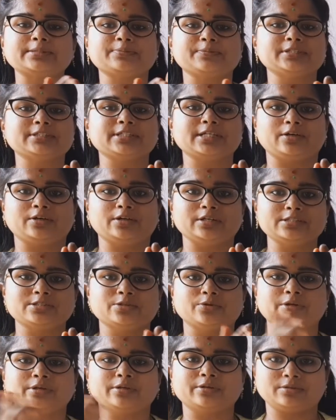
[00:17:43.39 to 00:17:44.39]
plus ion is
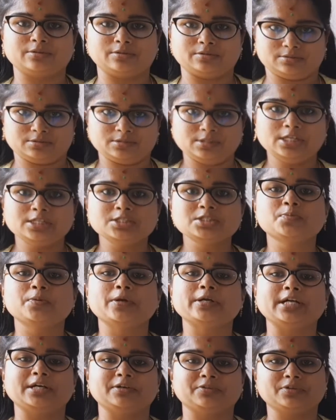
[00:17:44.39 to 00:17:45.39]
going to
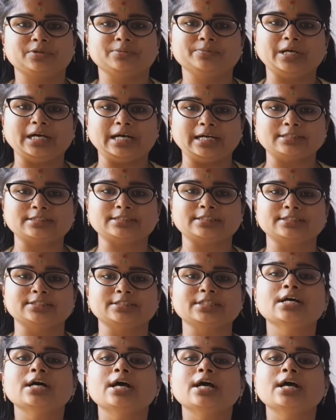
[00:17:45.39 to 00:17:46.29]
split out from the acids